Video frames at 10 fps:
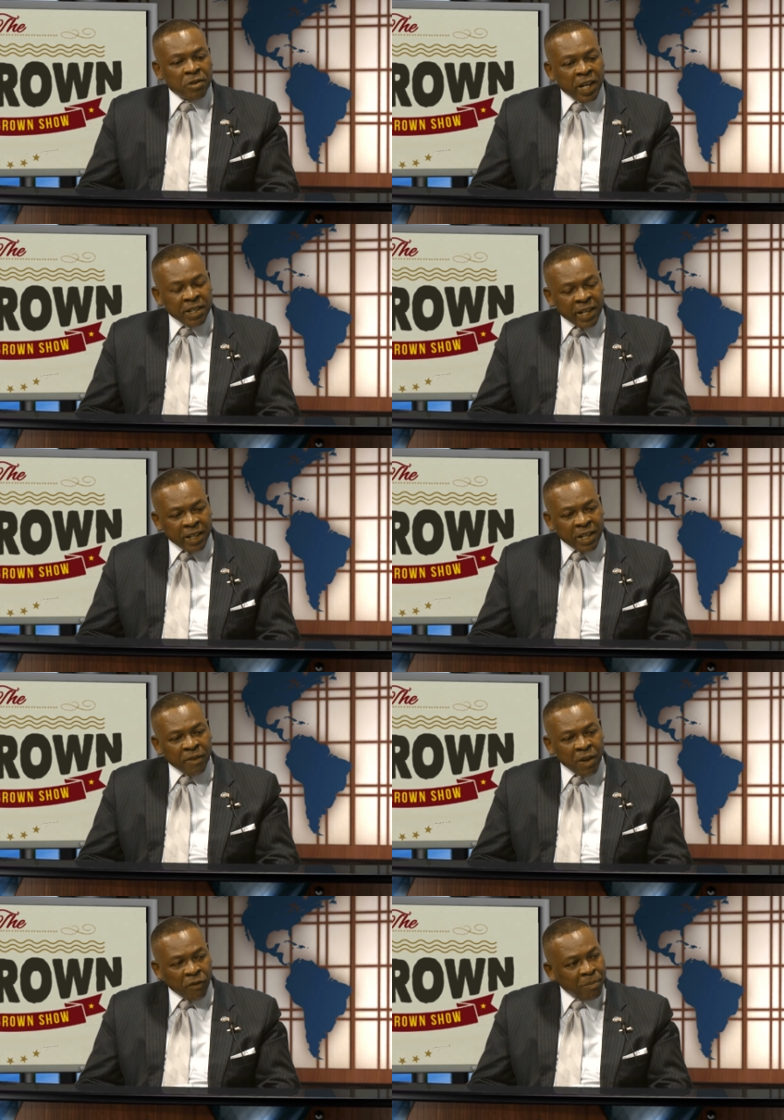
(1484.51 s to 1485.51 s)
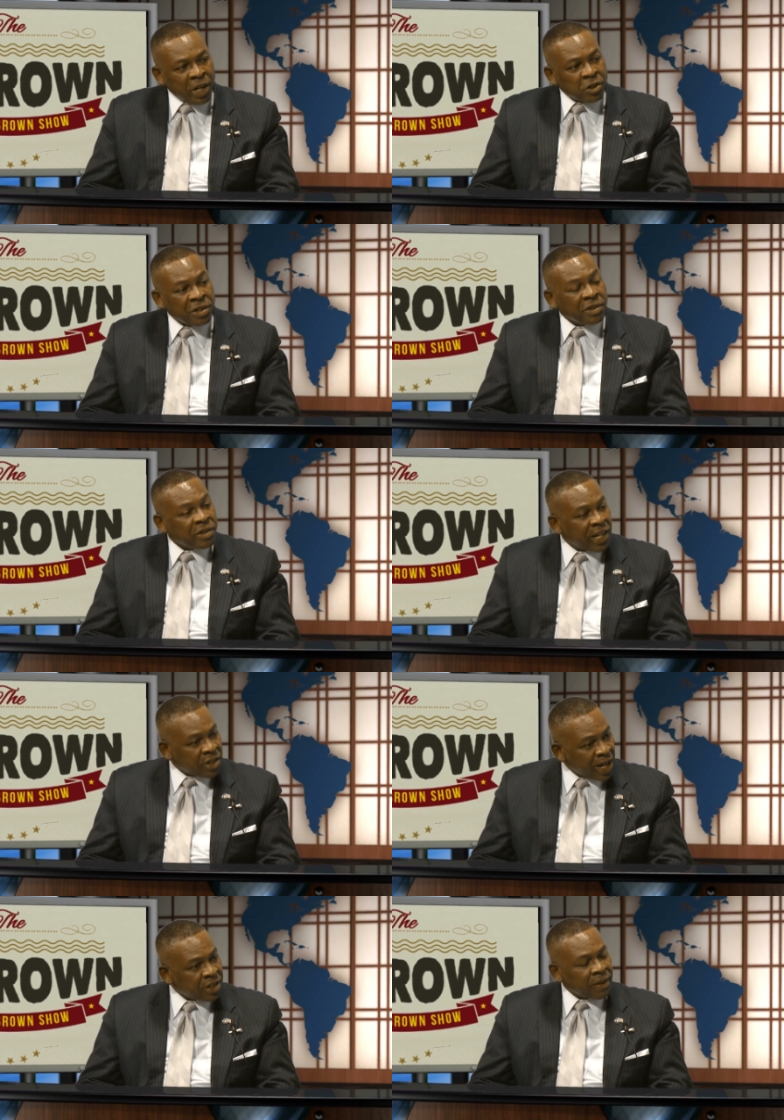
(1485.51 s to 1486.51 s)
they give information, they
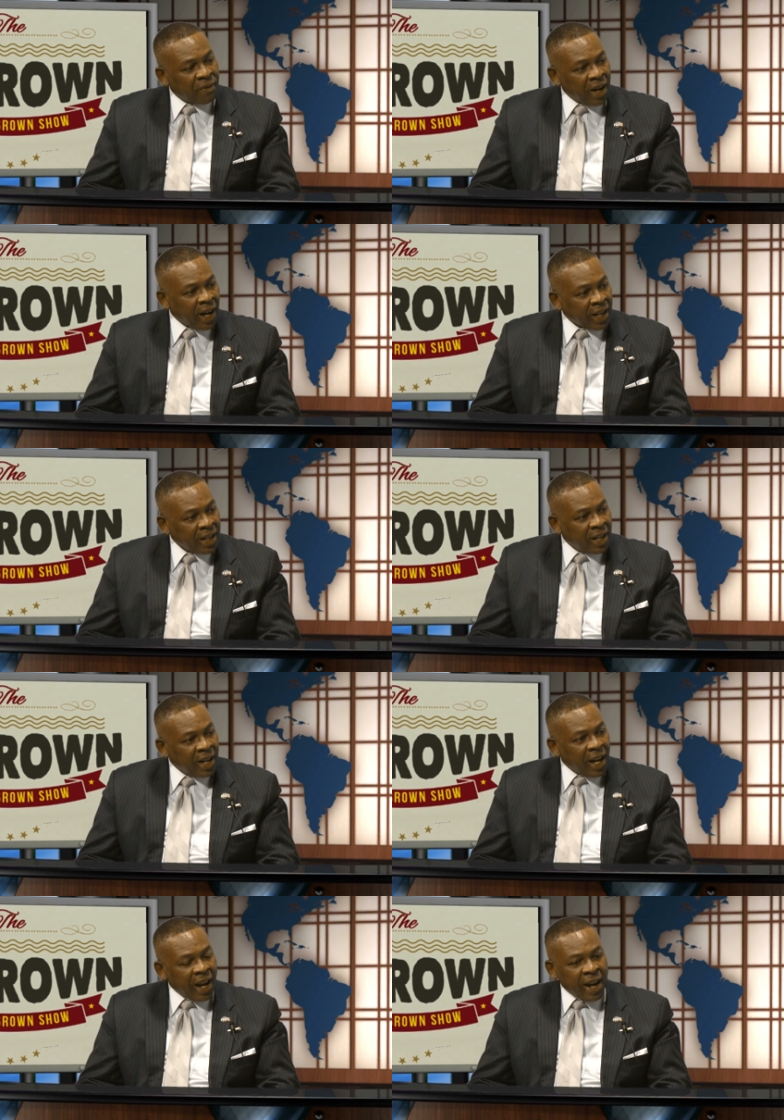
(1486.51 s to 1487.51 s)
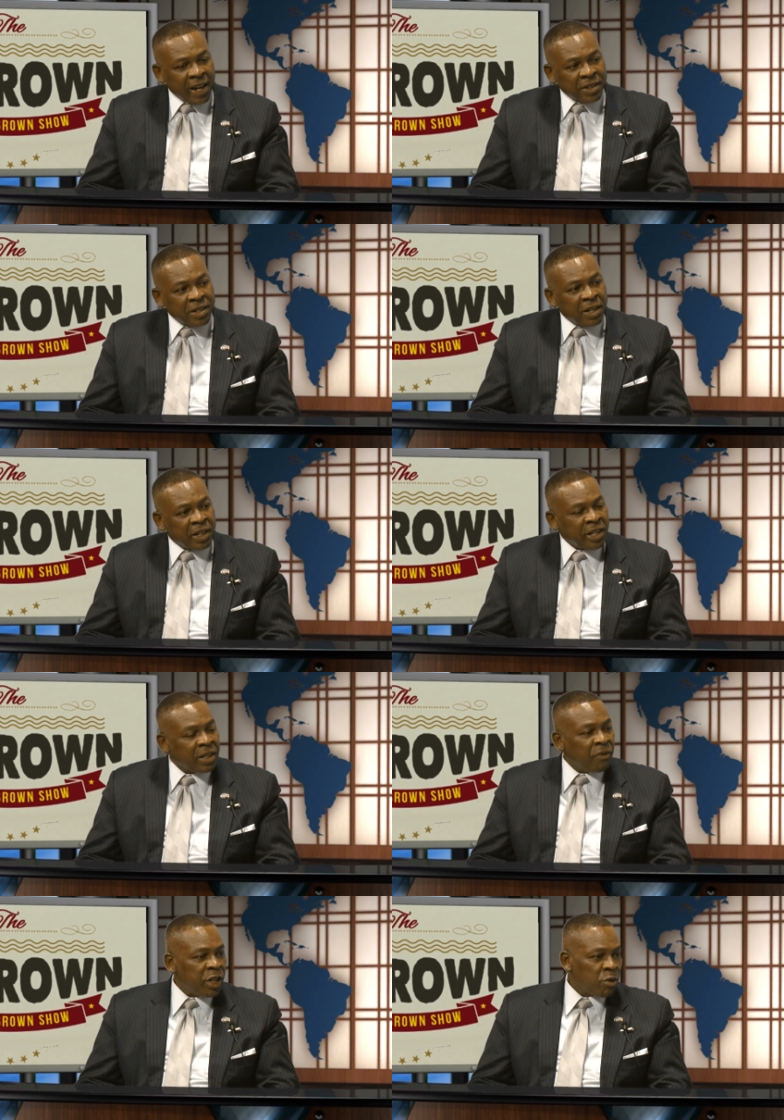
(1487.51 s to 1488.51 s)
testify, and
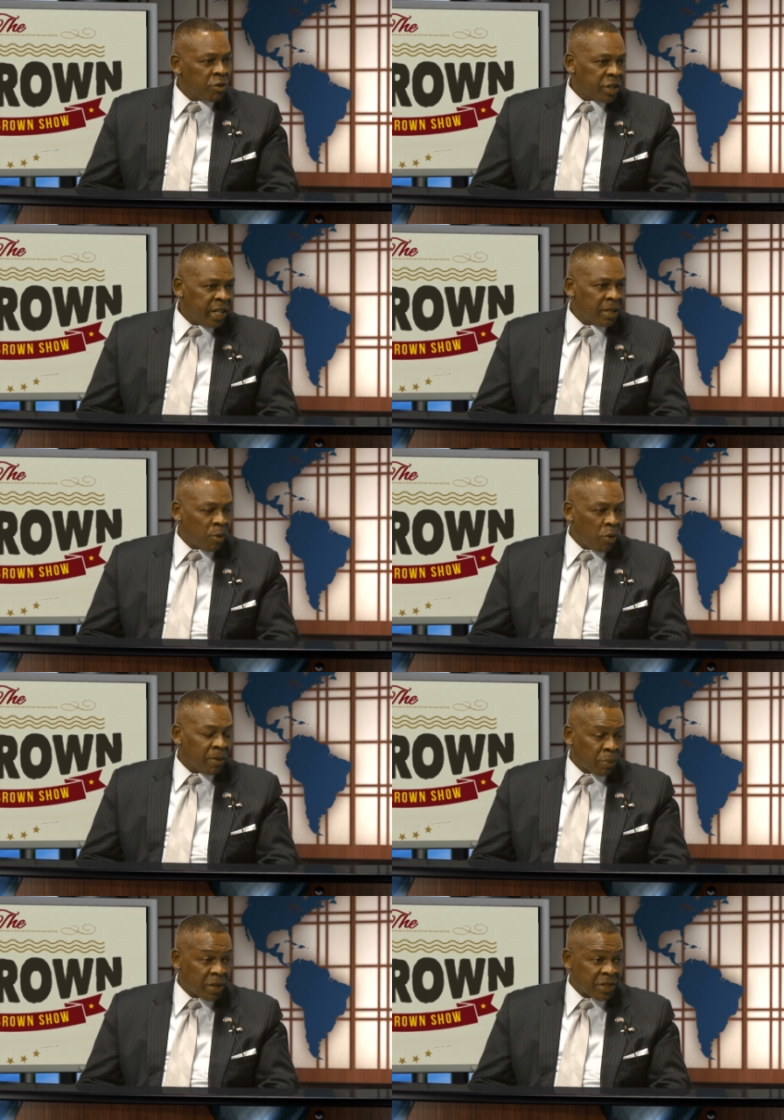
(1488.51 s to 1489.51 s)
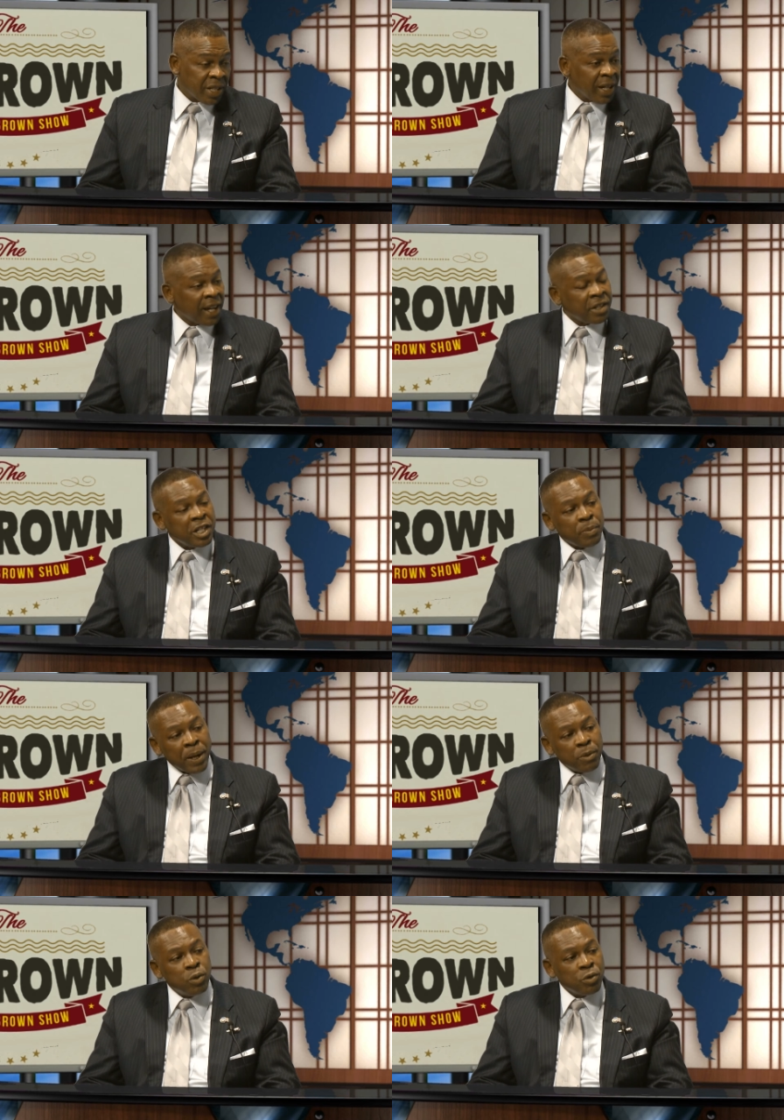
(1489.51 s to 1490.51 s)
individuals end up going to prison. And a lot of these
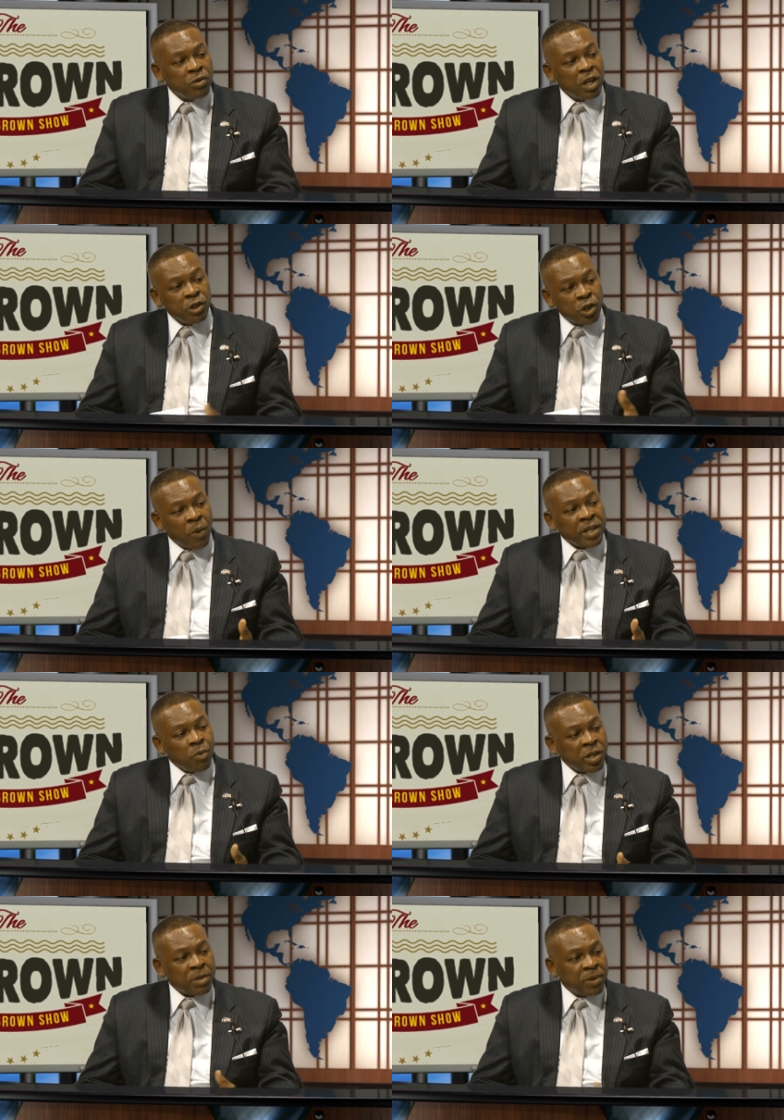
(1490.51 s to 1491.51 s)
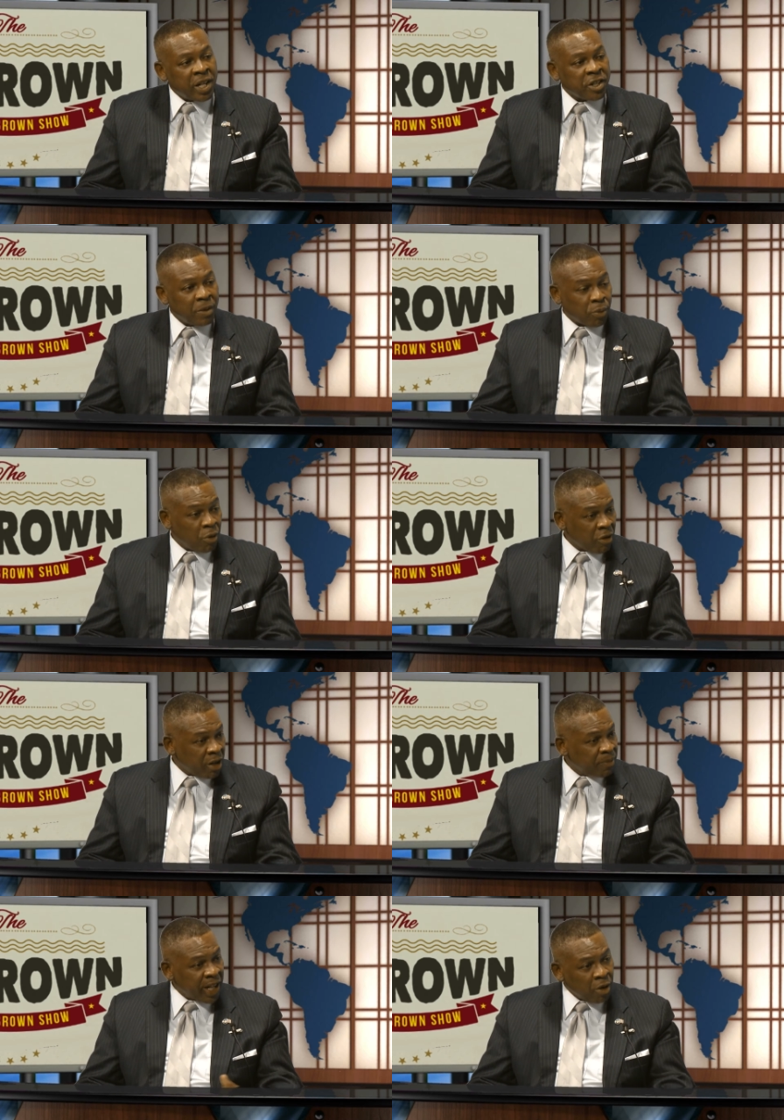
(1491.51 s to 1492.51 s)
people who join the witness protection
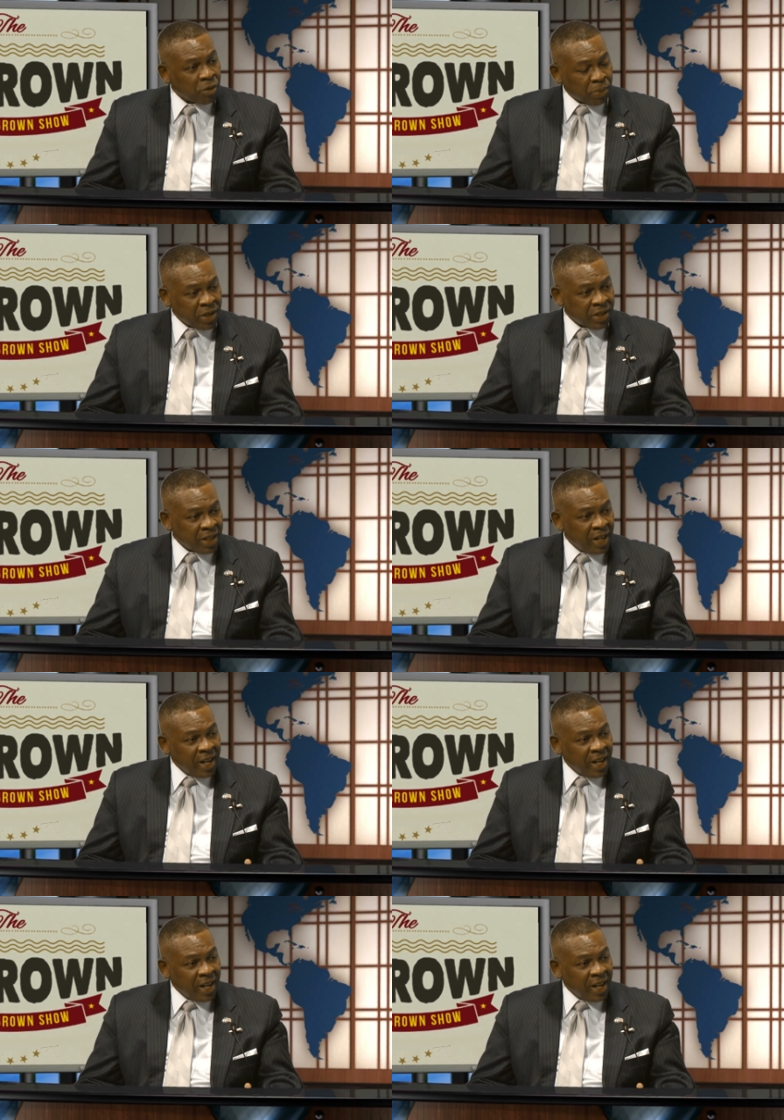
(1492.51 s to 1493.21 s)
program, they go to prison,